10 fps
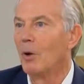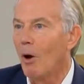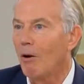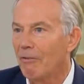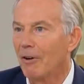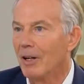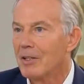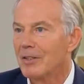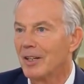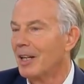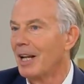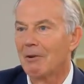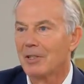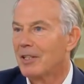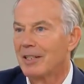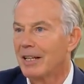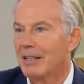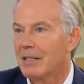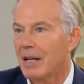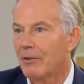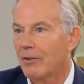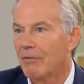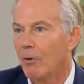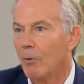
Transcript: will offer us that allow us to take this country